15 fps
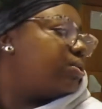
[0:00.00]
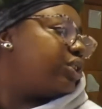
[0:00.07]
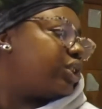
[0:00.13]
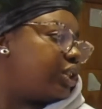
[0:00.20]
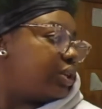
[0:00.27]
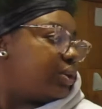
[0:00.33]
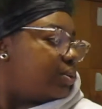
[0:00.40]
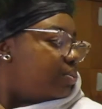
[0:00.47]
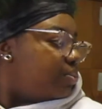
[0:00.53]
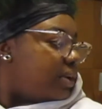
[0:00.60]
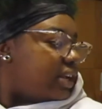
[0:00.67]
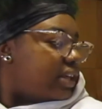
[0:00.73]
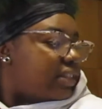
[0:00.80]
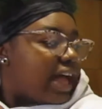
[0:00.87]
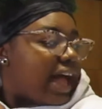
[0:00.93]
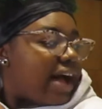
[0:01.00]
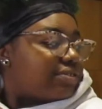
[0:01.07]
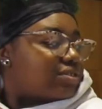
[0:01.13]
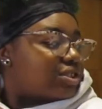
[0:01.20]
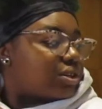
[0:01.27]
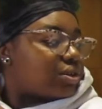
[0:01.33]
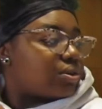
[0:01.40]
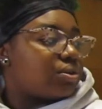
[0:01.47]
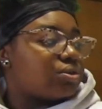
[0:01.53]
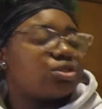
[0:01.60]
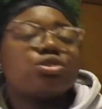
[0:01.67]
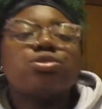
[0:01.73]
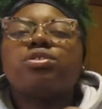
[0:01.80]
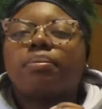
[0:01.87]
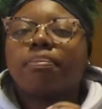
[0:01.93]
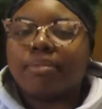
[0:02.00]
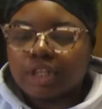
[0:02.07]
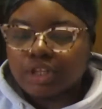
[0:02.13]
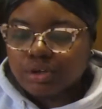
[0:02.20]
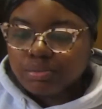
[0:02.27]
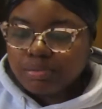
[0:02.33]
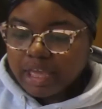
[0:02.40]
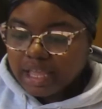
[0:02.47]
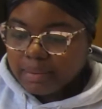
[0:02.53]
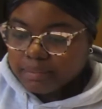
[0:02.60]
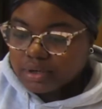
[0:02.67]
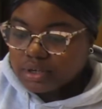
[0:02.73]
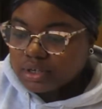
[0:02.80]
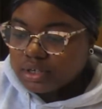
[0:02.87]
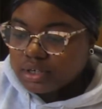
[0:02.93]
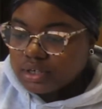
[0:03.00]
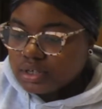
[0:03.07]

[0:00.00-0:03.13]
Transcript: glue one of the half circles to the blue paper.